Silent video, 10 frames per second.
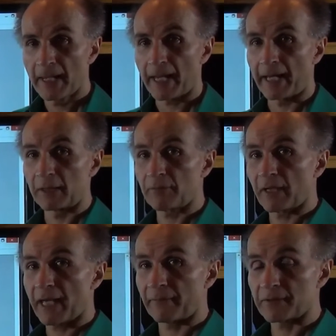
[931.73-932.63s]
And if
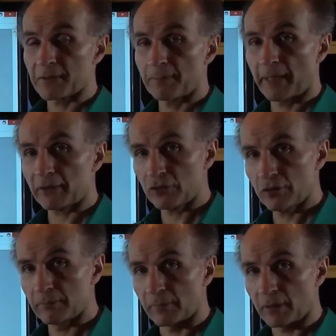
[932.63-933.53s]
I have the
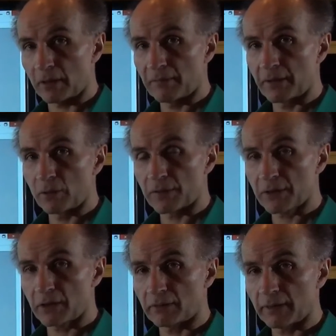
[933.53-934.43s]
spectrum of a noise
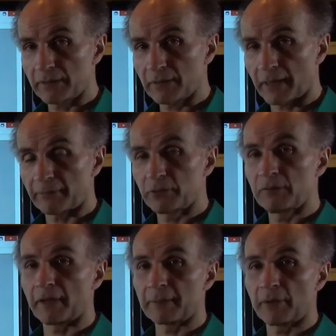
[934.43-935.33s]
current, I have to
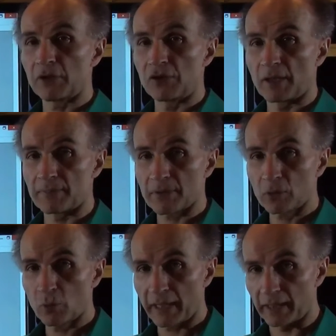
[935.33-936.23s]
divide by Gm
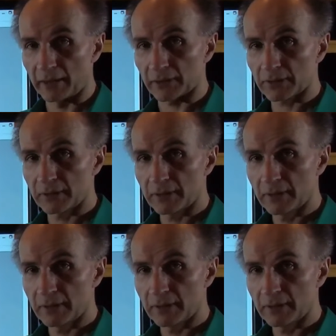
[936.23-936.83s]
squared.